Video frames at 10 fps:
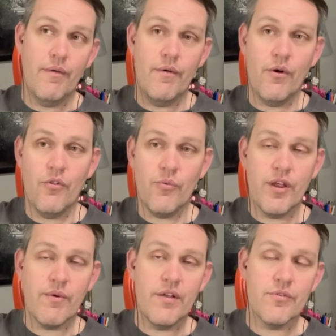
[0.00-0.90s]
all the way
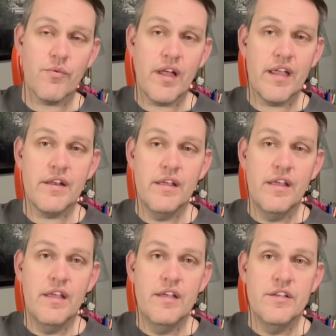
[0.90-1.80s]
around the ride.
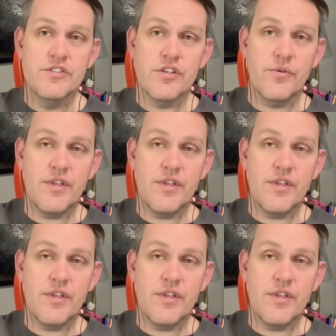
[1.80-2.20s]
So